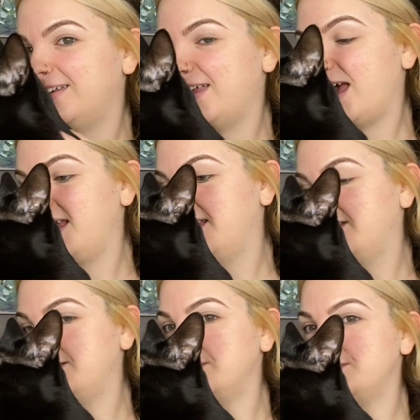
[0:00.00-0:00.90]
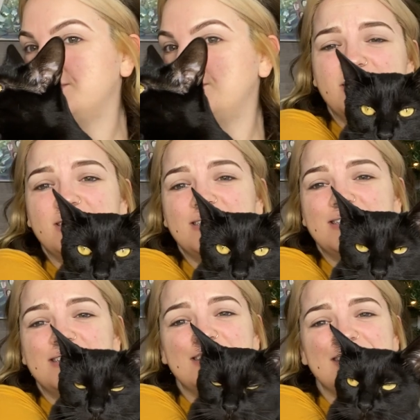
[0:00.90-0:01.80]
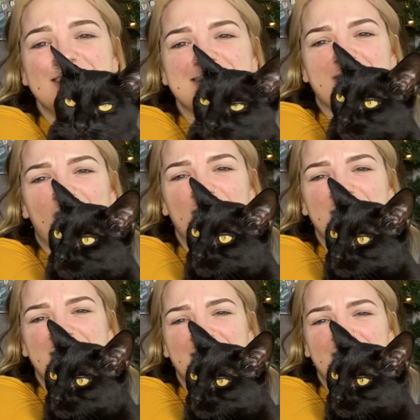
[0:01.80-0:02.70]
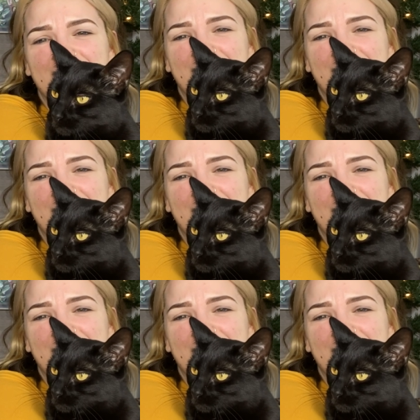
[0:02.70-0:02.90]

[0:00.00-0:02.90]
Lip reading: Hi. She's so cute.